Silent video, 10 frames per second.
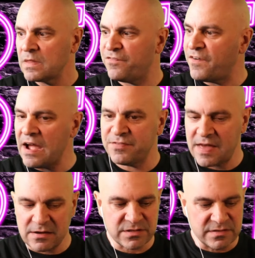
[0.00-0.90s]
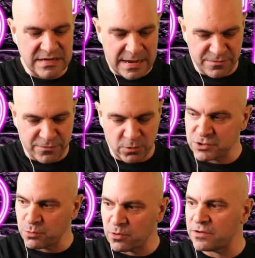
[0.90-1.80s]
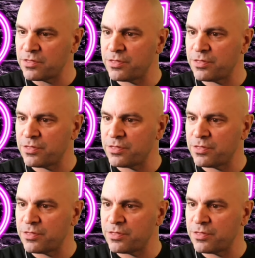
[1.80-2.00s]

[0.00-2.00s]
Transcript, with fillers: 5,000 the day before. So we're